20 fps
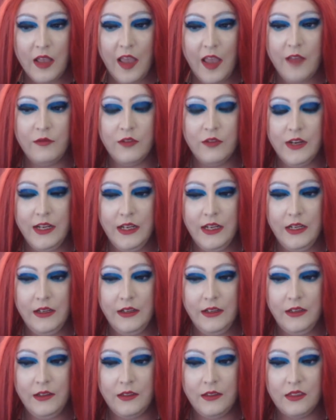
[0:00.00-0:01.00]

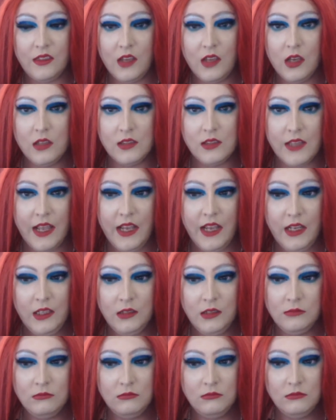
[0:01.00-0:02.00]
every Thursday,